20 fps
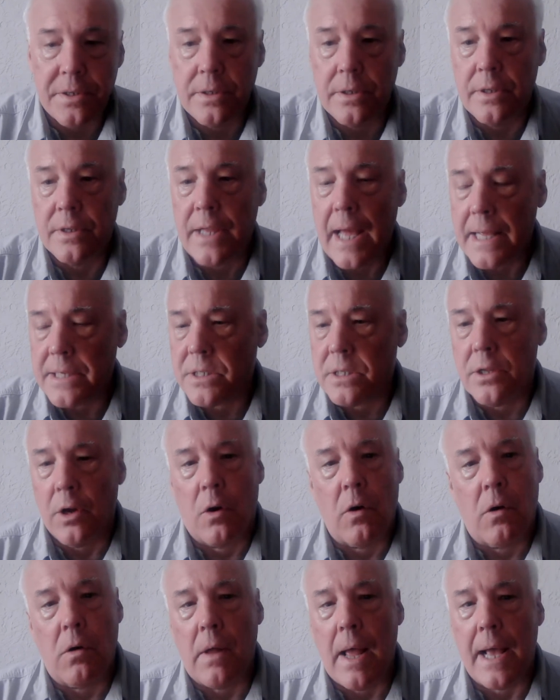that's the
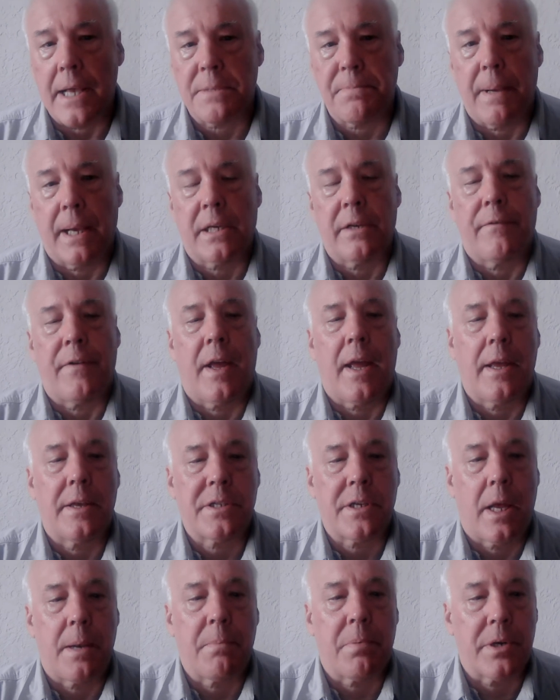whole aspect of
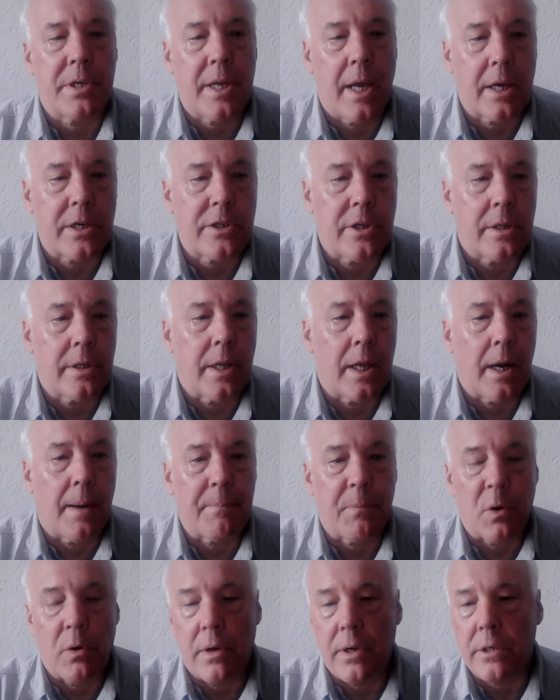asset protection that
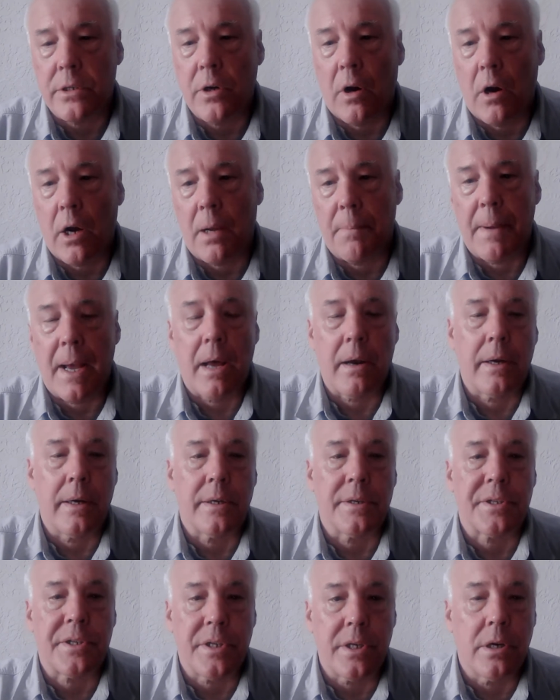I'm going to talk about in
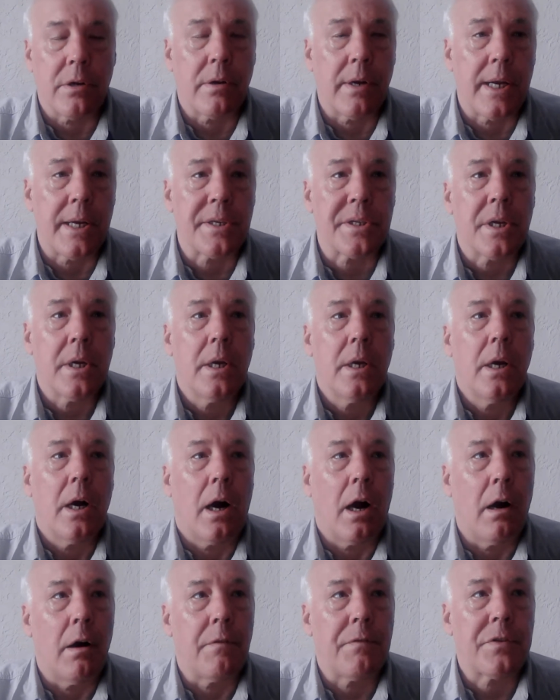a series
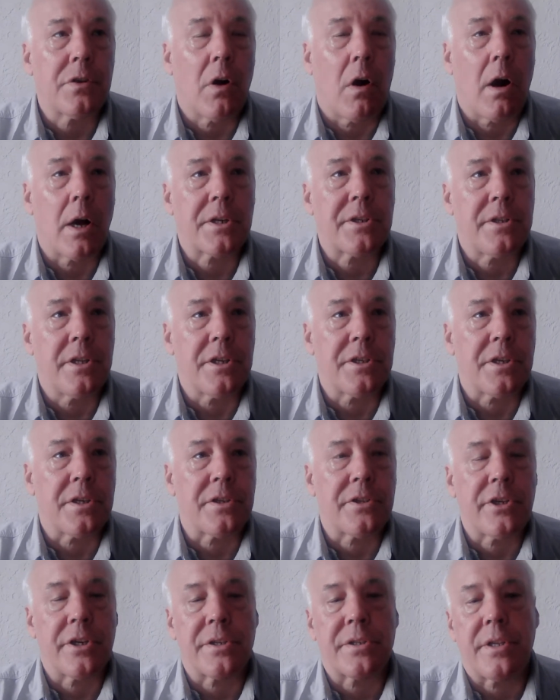of talks. This is
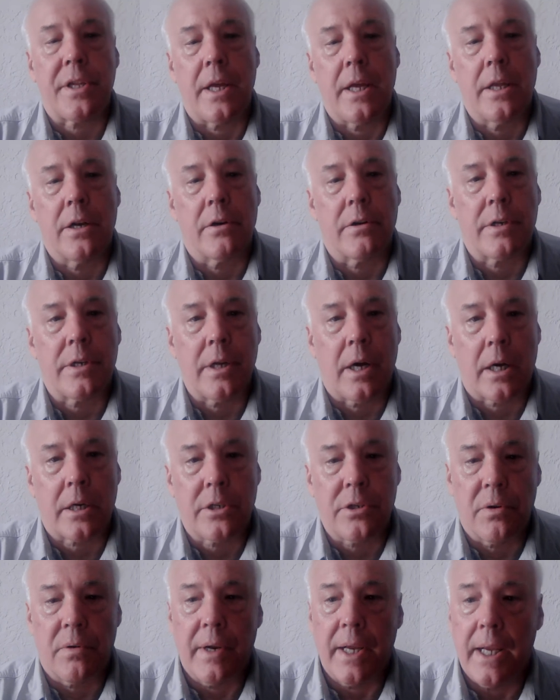just the
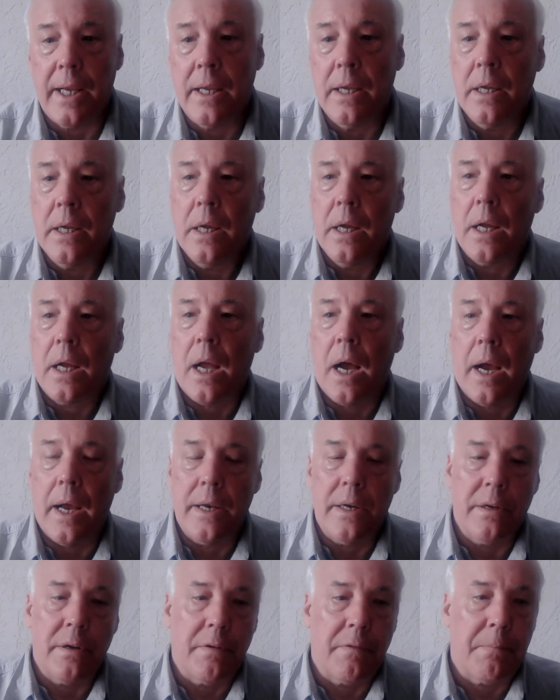introductory
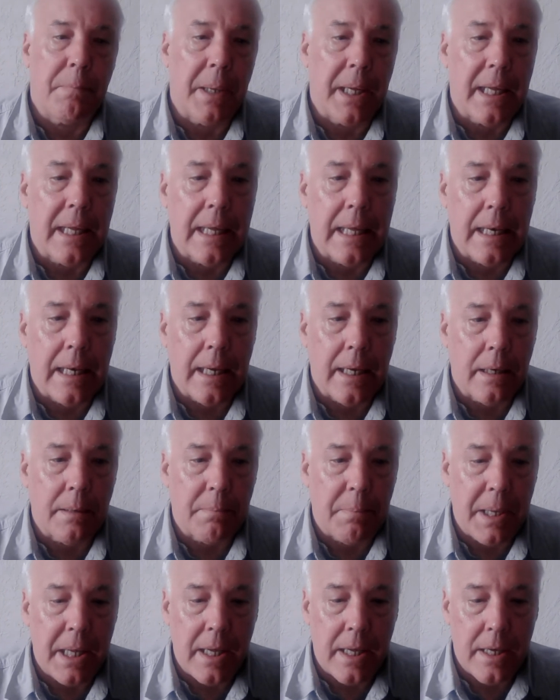kind of beginning
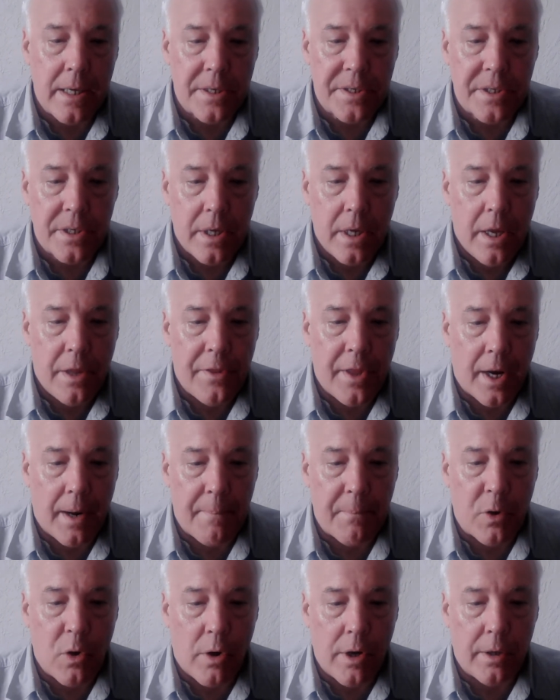piece that
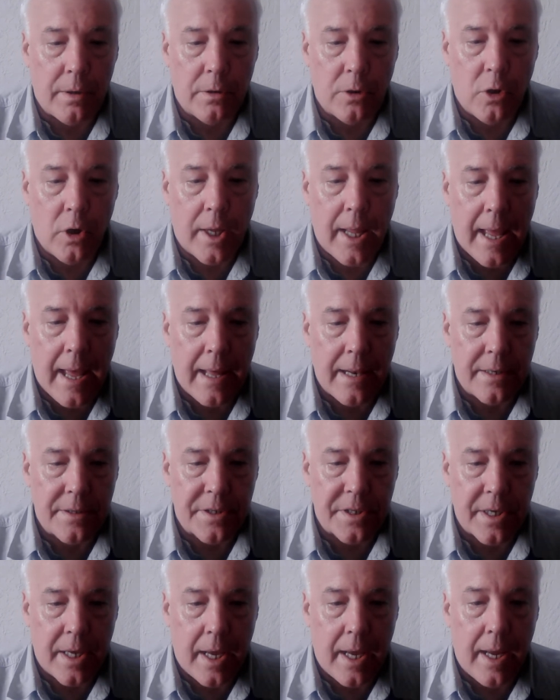I'm going to look at and
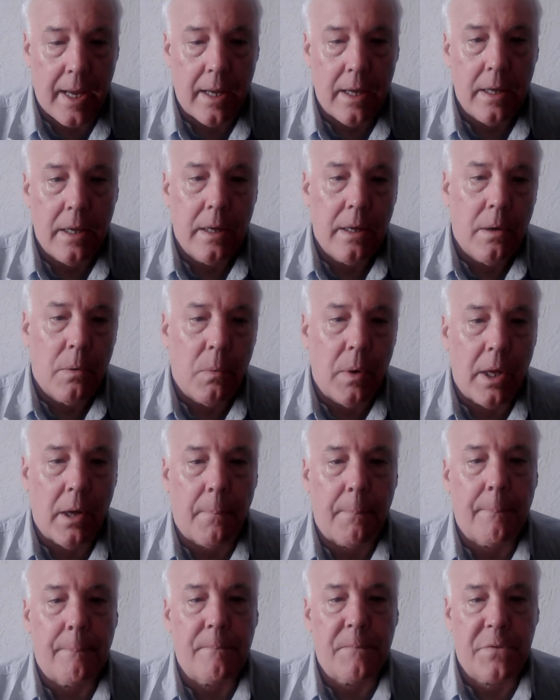say,
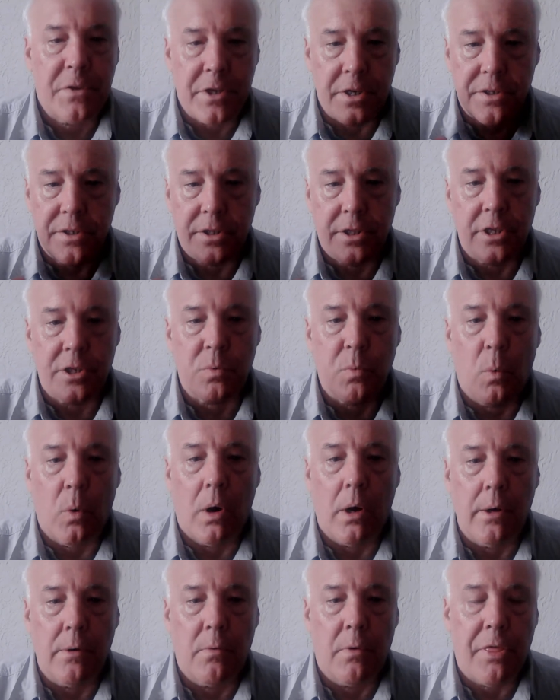well, just this
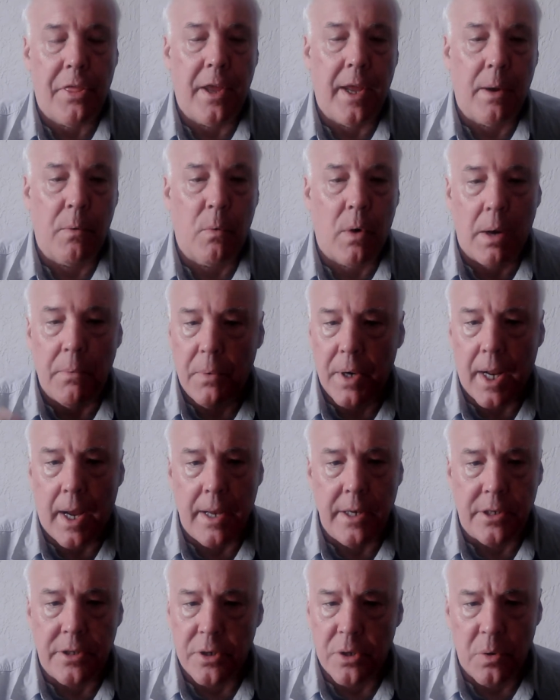one thing, what would
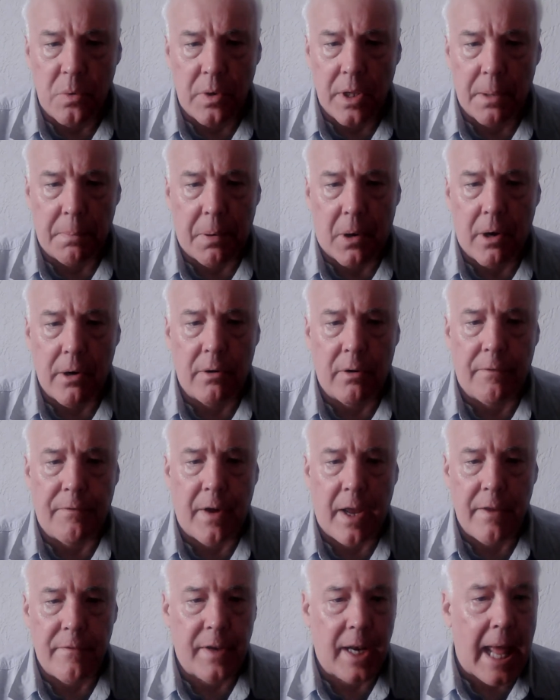I do with a partner if
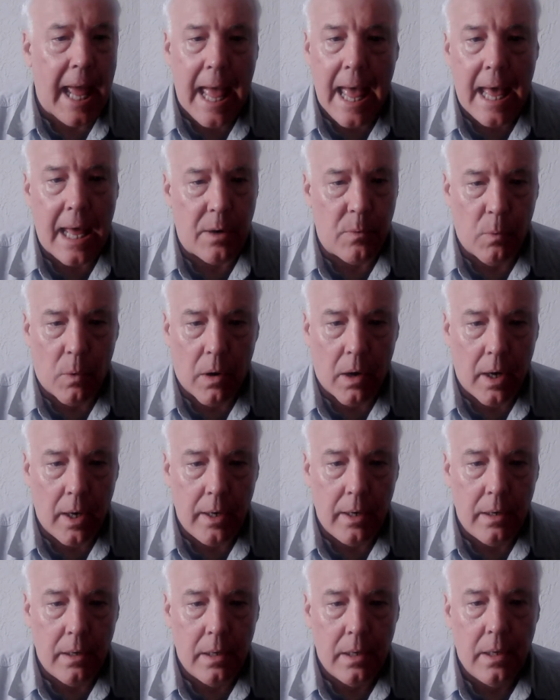I even had
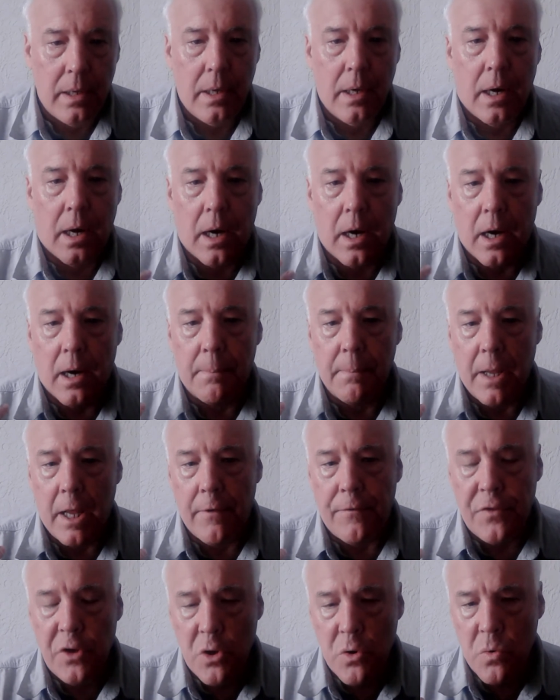one?
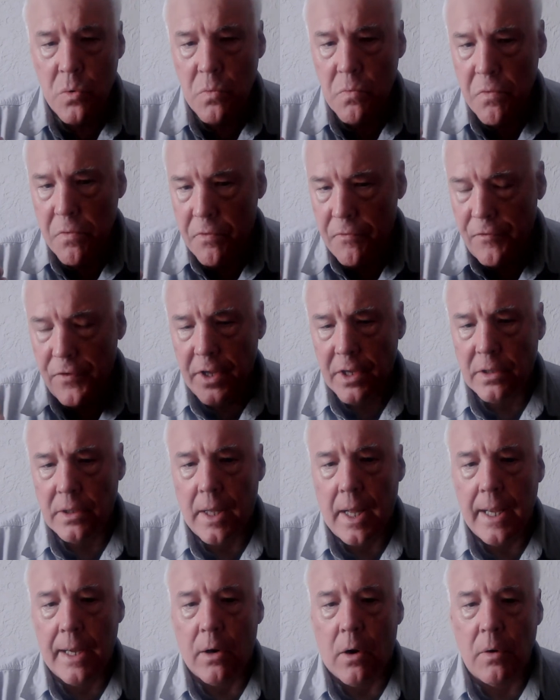If you feel
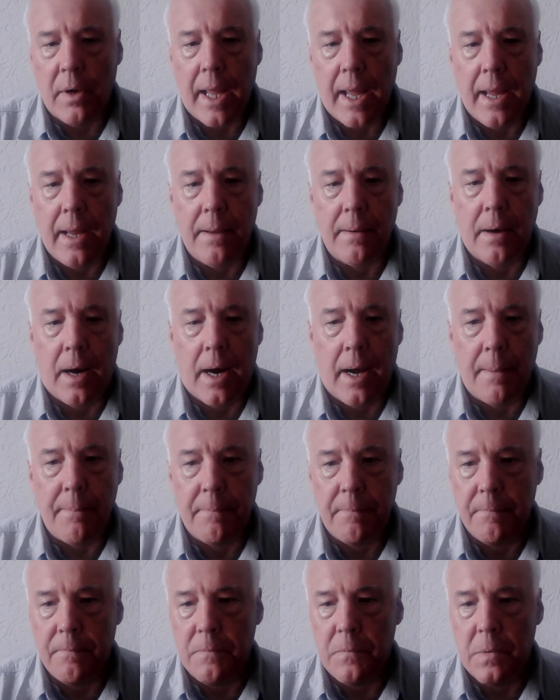like, okay,
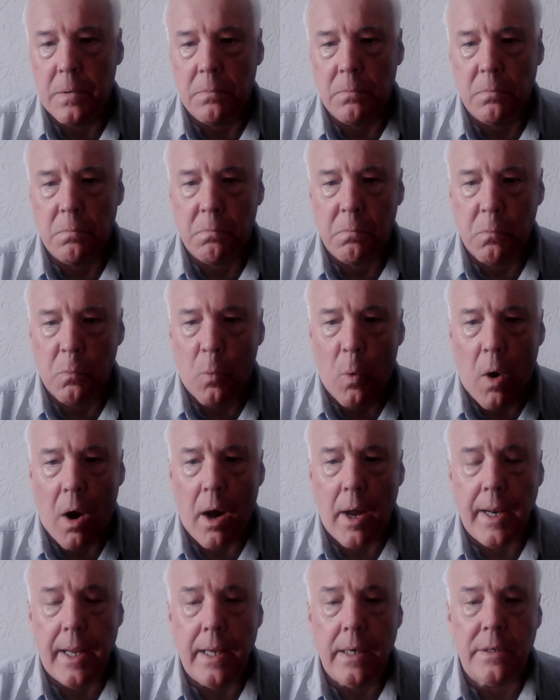I'm
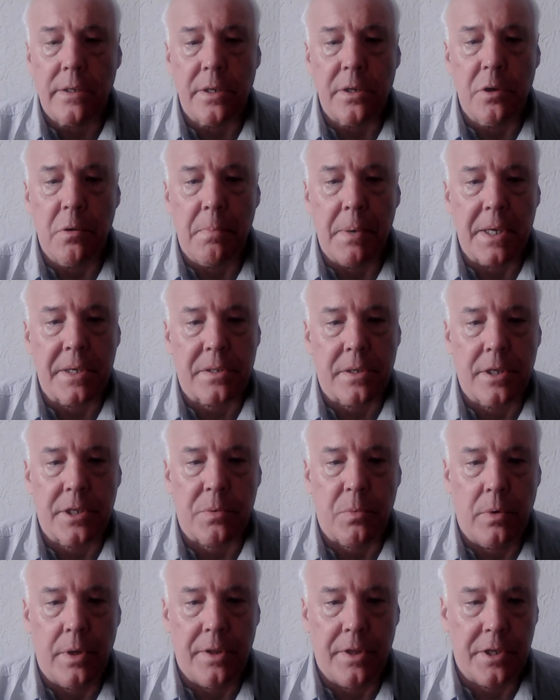wanting to do
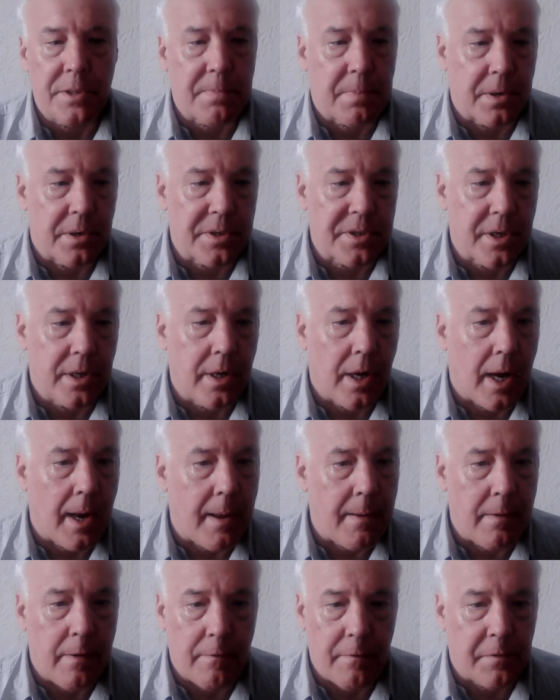business with this person, I
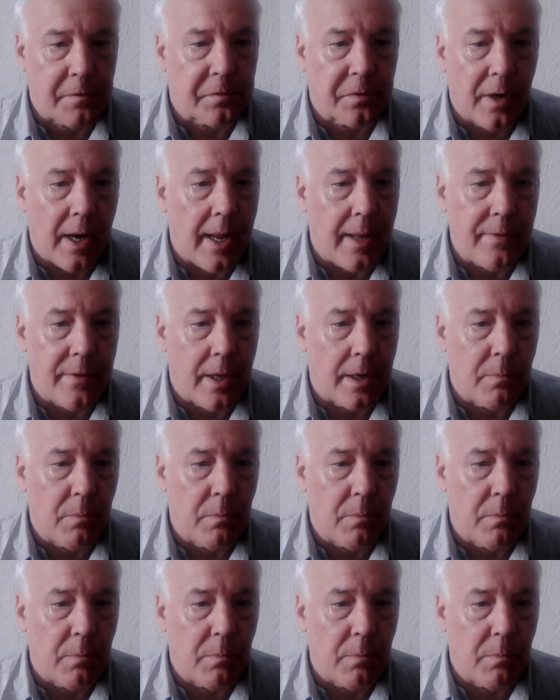have a friend that